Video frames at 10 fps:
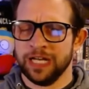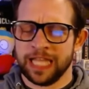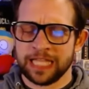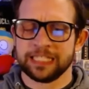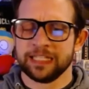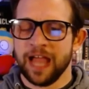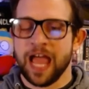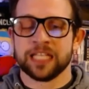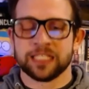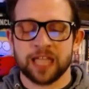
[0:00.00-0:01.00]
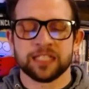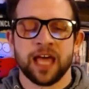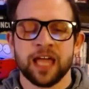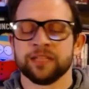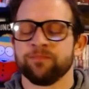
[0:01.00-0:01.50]
That
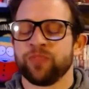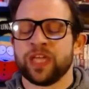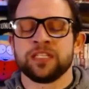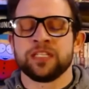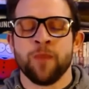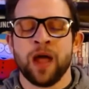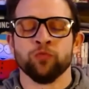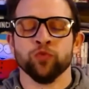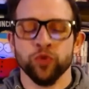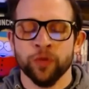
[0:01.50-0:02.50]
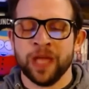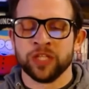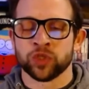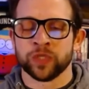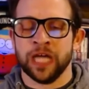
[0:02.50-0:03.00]
is my
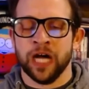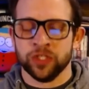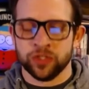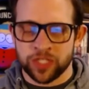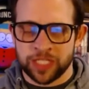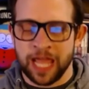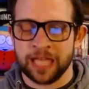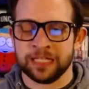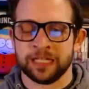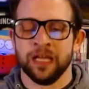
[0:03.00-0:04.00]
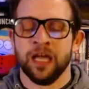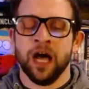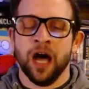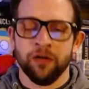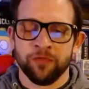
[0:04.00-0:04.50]
rudimentary understanding
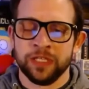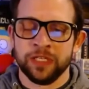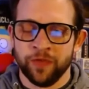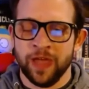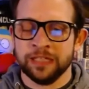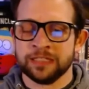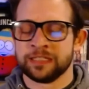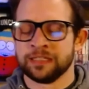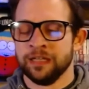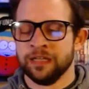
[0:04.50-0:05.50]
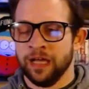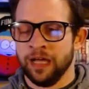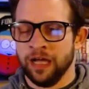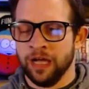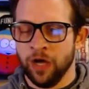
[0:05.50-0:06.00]
of the events
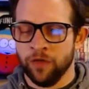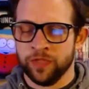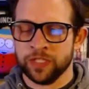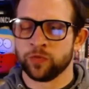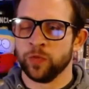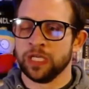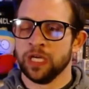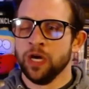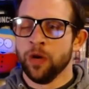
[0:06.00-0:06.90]
of this week.